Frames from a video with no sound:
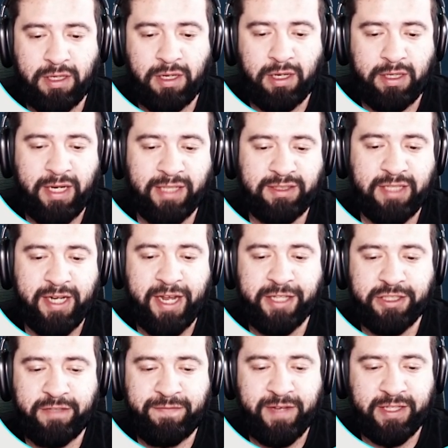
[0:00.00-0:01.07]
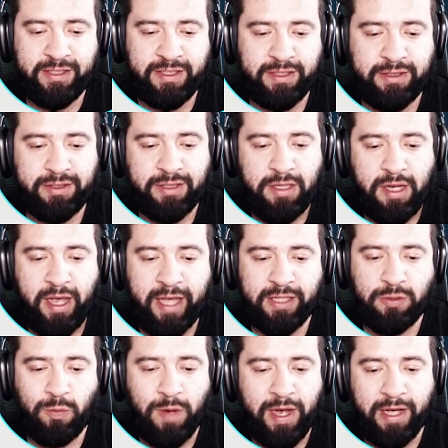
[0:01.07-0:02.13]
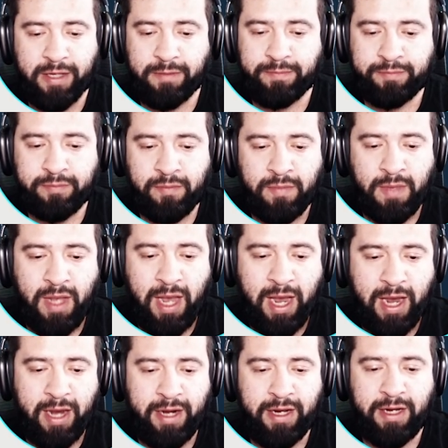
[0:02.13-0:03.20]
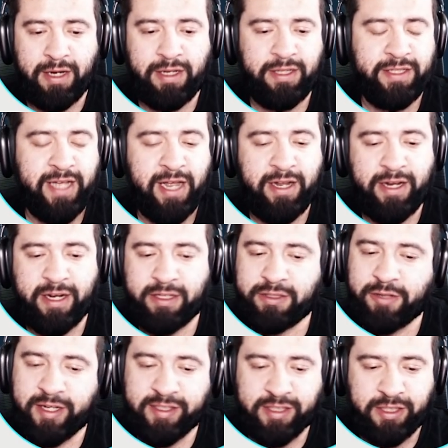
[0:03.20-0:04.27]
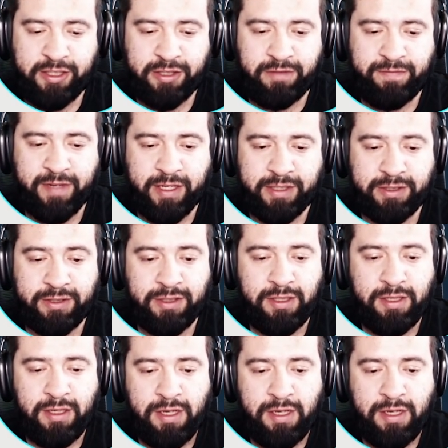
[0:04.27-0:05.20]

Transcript: Destination fixes as well. And an Italian translation fix.